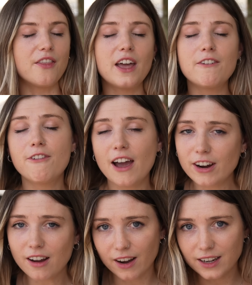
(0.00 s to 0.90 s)
And they've
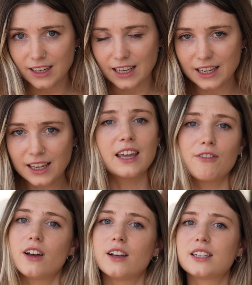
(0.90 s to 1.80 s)
very kindly
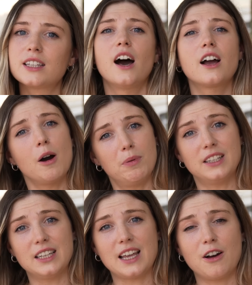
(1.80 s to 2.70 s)
given us a couple of
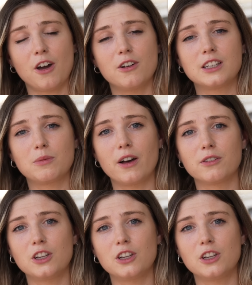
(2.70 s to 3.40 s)
discount codes as well.